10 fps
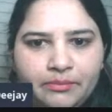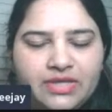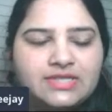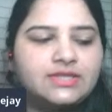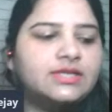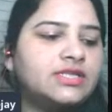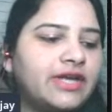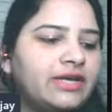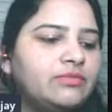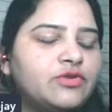busier
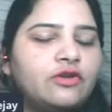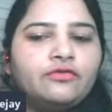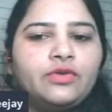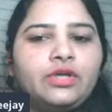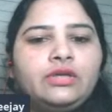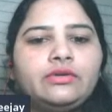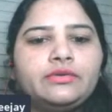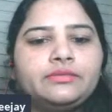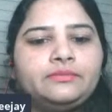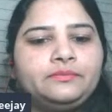times of the
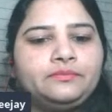year.